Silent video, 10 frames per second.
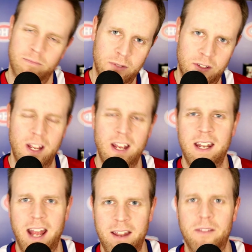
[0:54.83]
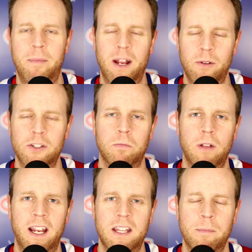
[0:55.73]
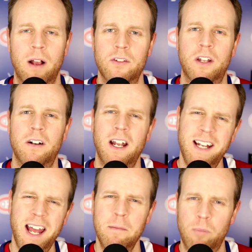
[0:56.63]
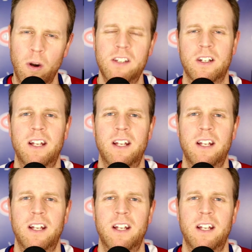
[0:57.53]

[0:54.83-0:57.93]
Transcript: Sid and the Penguins are playing at the Bell Center, and you got to embrace it.